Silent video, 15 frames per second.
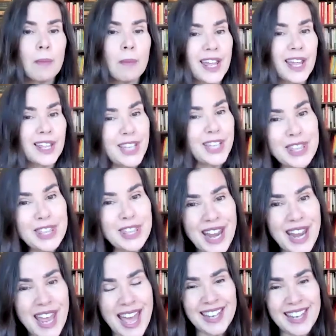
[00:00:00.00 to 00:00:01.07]
But on the other
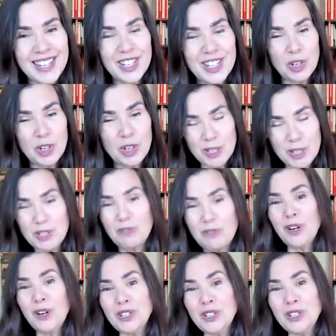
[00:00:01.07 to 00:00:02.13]
hand, too much
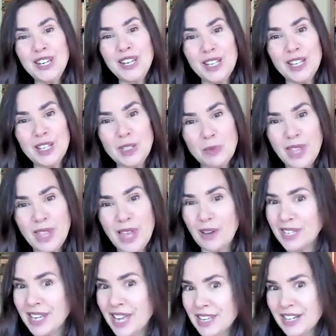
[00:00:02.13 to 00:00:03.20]
fierceness
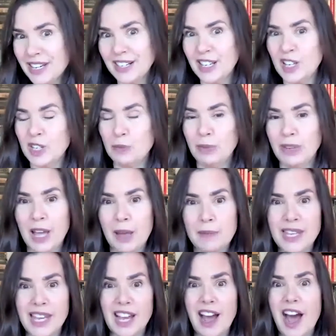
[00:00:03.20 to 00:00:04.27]
without tenderness
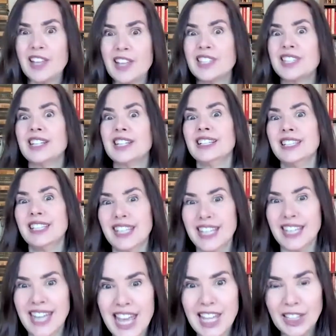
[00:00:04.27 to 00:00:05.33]
becomes like hostility
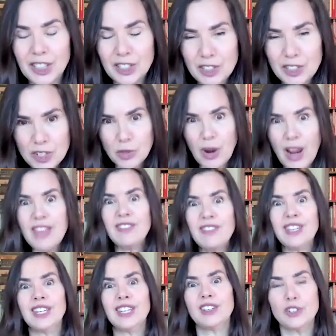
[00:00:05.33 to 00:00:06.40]
and endless
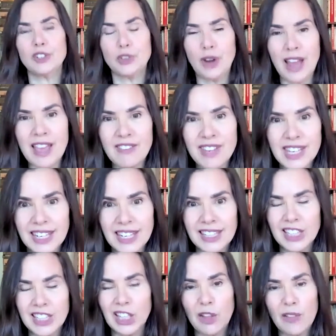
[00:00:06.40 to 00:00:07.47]
striving and driving.
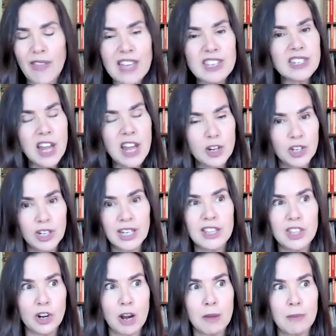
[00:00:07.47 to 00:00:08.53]
And, you know, that's not good
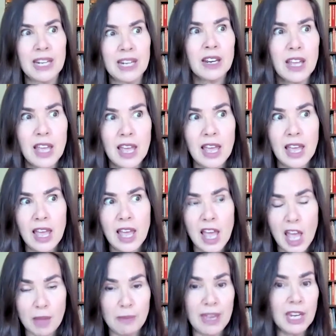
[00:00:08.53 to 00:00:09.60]
either. I mean,
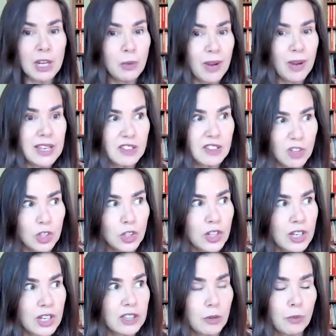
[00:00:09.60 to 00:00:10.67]
in many ways, if you
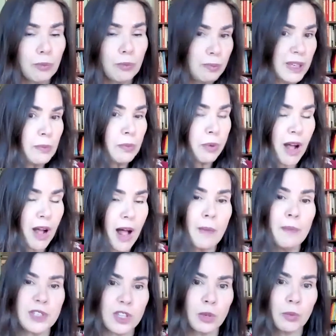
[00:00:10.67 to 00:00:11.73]
look at the big
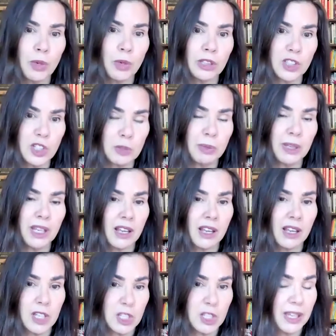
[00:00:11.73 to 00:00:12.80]
problems in the world,
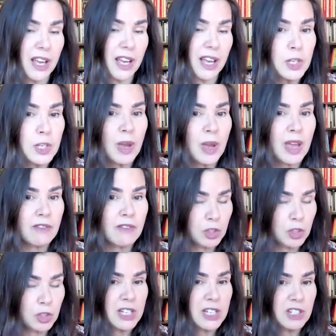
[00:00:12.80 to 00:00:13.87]
it's because we have
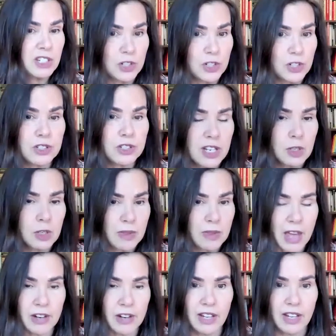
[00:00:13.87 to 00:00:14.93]
too much fierceness
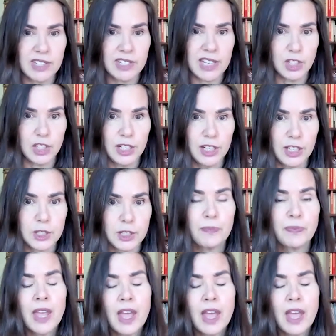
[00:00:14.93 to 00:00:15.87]
without enough tenderness.